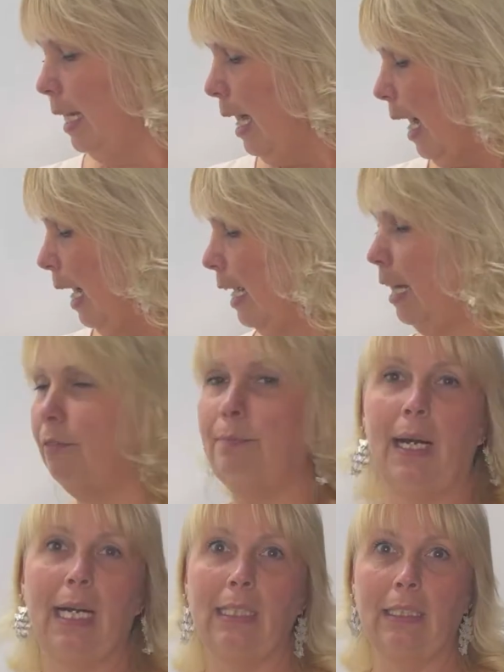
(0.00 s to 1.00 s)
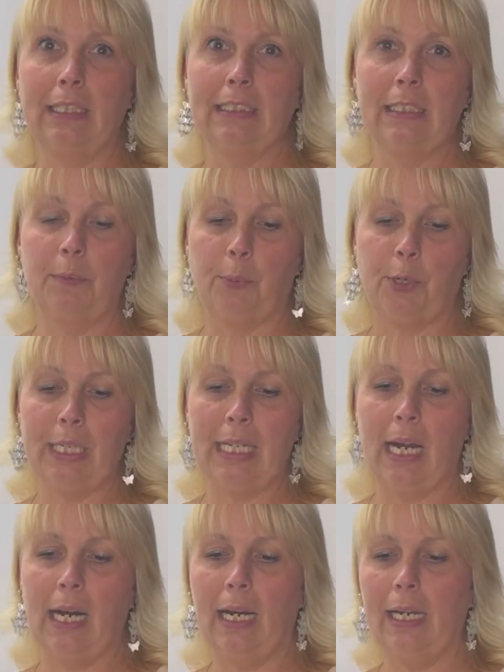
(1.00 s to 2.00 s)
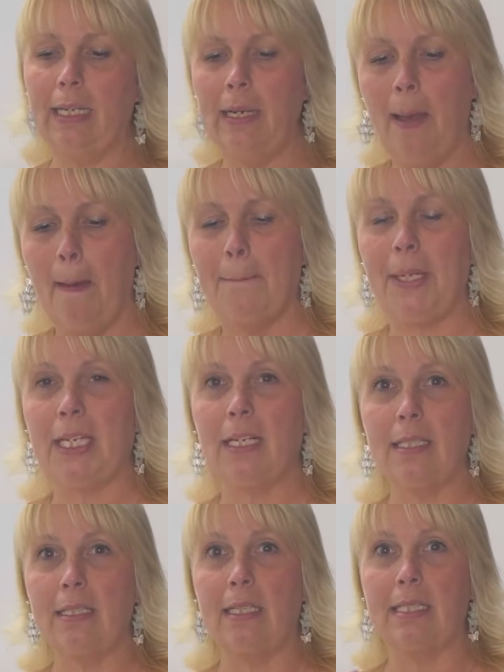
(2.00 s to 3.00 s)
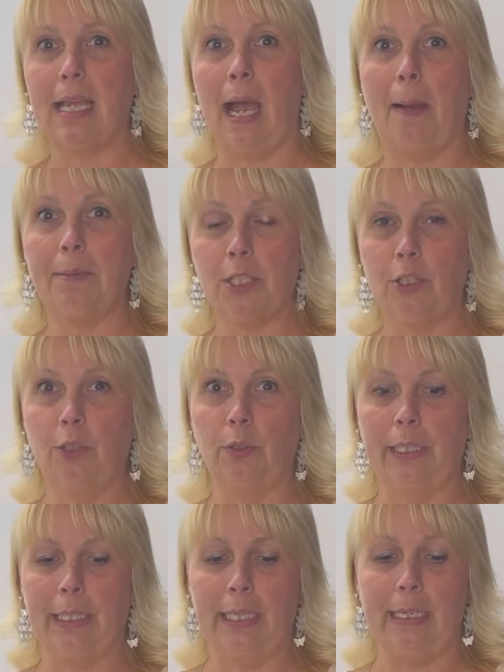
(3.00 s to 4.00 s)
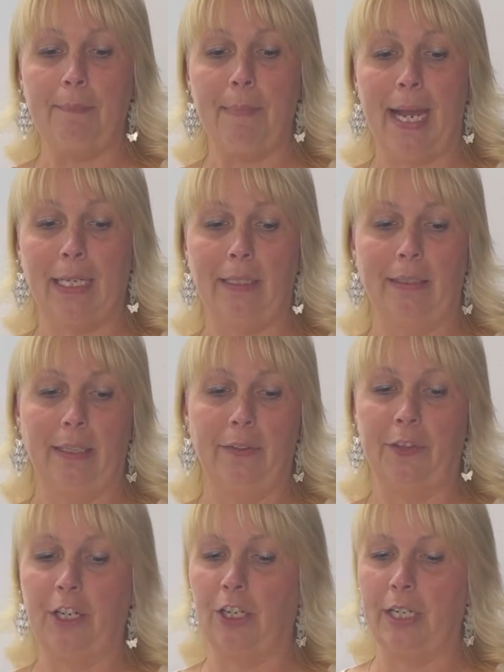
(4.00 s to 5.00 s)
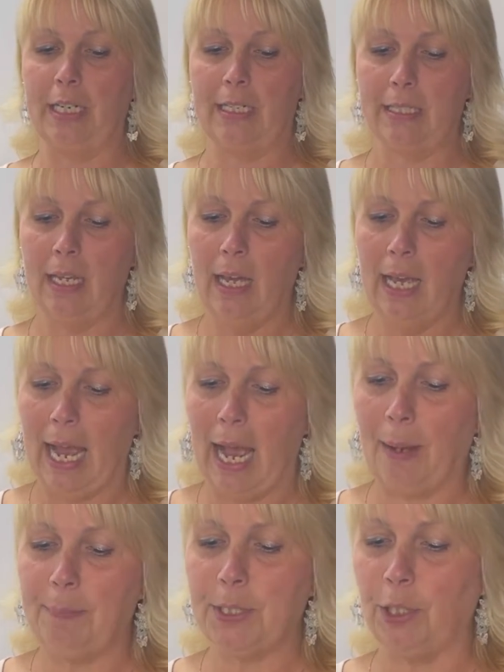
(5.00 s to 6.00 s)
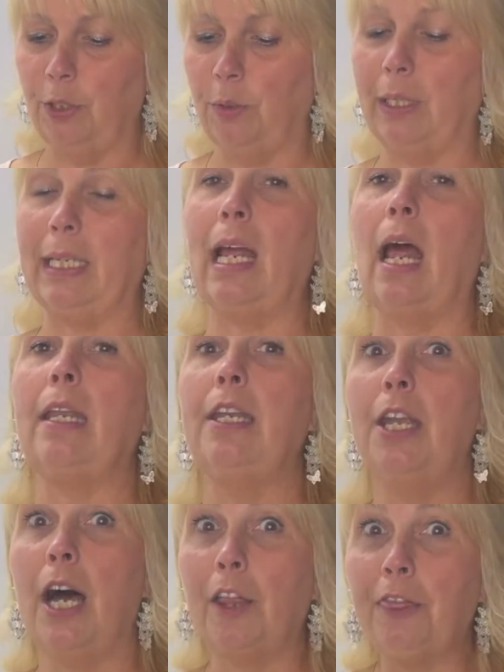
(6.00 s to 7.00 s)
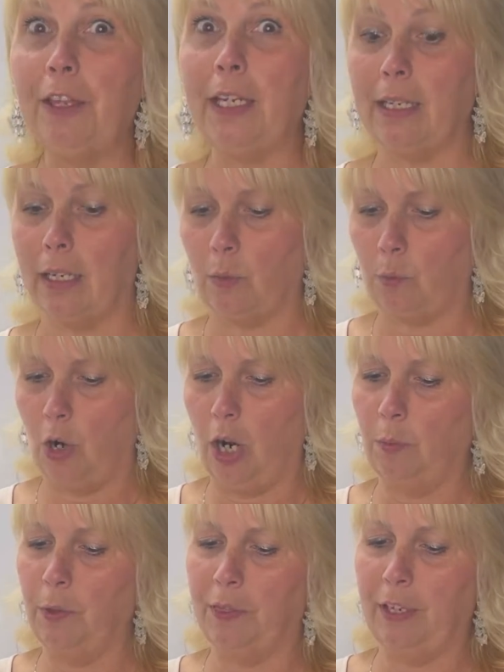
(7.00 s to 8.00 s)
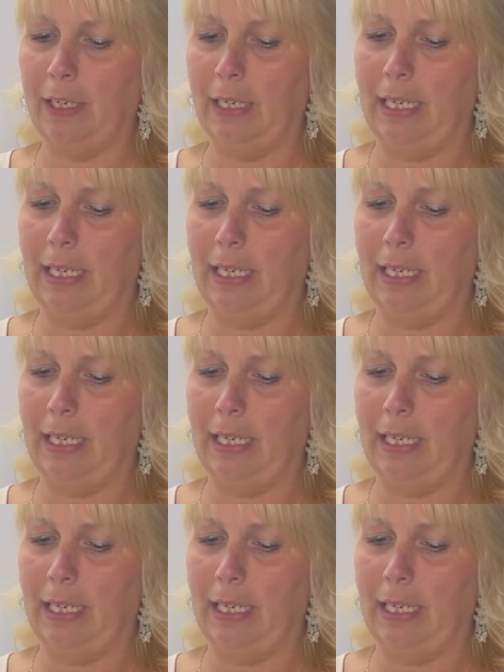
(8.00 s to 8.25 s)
I have mine listed pretty high because it is absolutely immaculate. There is absolutely nothing wrong with it.